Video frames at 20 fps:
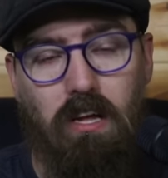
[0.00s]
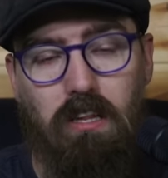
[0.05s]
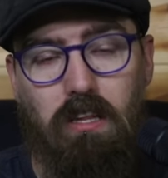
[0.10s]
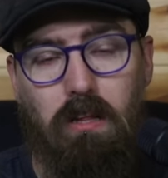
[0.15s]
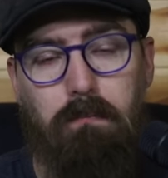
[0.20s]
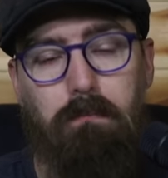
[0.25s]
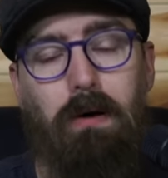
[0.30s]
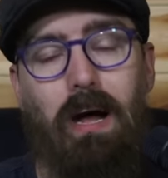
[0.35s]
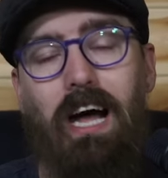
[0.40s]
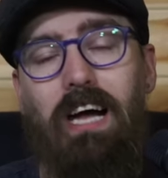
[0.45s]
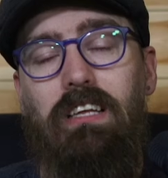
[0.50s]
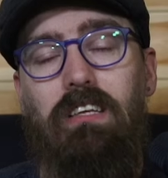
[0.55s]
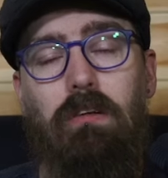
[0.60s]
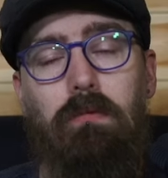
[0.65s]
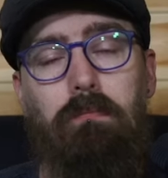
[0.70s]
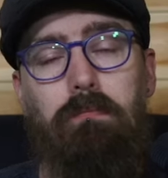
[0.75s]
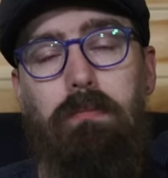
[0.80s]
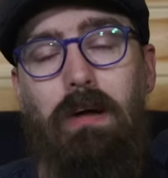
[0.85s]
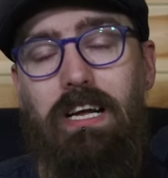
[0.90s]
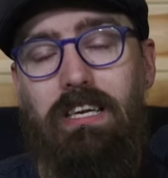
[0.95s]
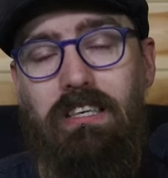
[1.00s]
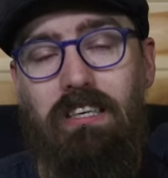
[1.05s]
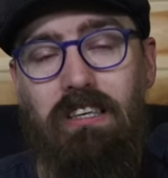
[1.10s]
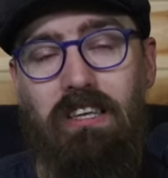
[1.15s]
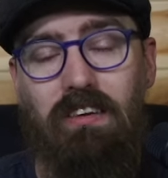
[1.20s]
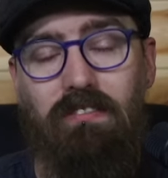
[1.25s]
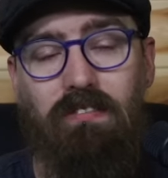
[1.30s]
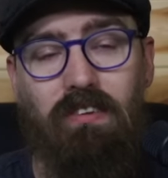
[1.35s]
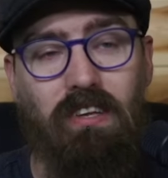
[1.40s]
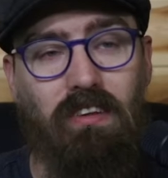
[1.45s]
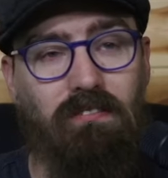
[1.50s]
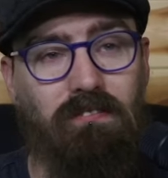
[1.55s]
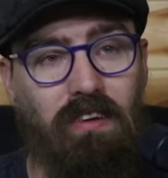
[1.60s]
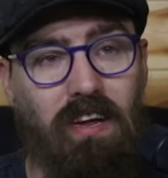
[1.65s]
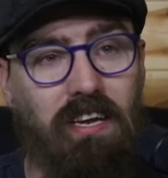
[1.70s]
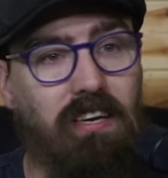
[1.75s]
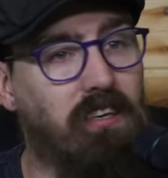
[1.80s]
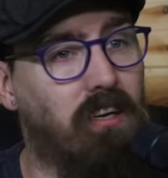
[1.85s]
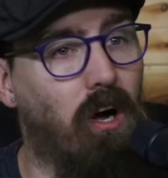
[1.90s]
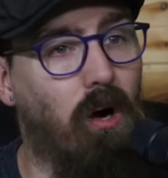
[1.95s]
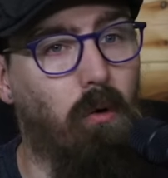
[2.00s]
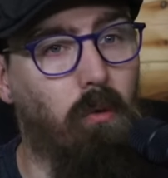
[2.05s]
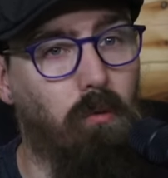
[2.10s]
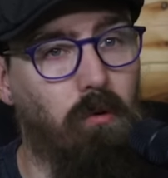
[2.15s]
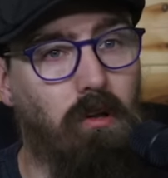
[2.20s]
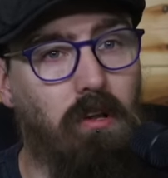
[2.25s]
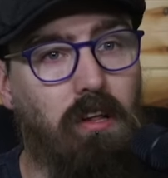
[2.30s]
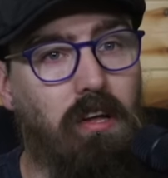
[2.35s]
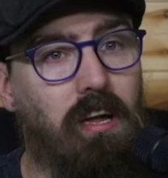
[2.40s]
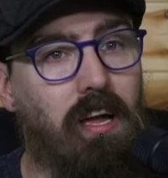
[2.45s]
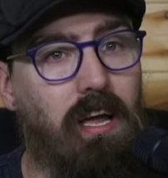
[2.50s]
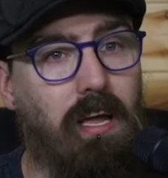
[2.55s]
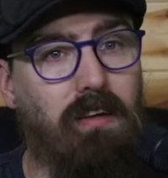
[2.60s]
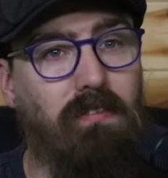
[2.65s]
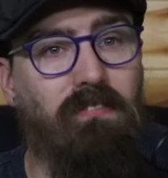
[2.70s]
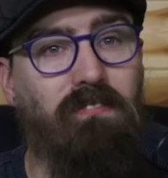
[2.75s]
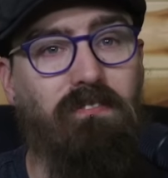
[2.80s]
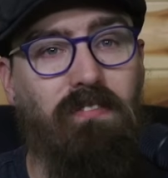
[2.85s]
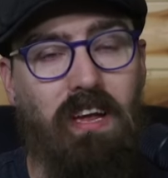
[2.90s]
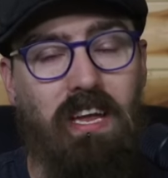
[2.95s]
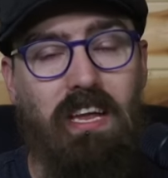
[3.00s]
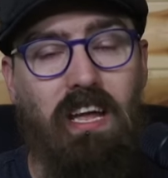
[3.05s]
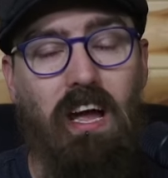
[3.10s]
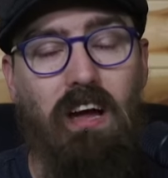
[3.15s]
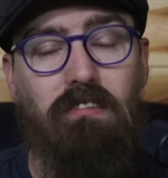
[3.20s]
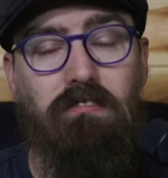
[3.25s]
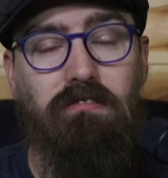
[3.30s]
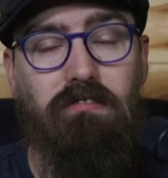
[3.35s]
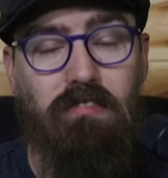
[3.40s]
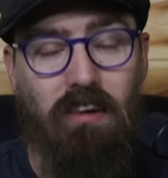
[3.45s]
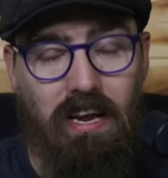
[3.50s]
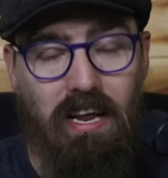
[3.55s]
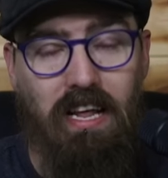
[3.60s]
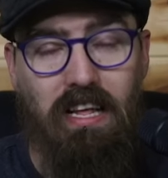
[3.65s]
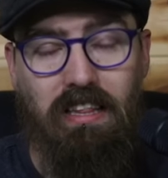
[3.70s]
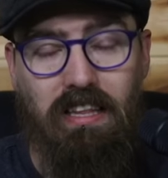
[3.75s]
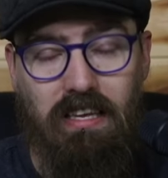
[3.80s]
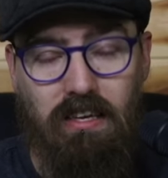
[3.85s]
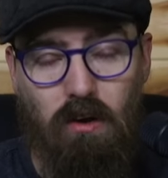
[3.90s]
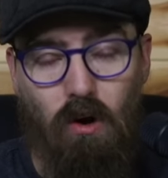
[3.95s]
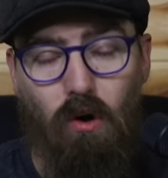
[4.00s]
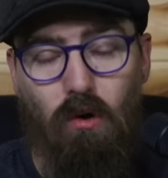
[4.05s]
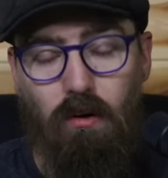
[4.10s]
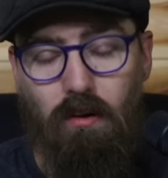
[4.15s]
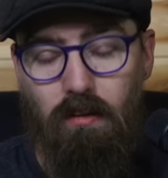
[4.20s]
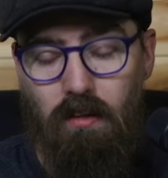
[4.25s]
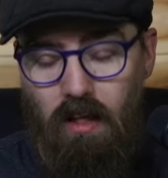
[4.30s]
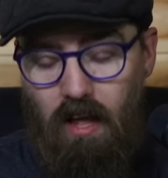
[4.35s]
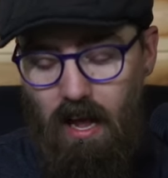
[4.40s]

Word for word: The pass, especially for the fifth goal, his feet are really good.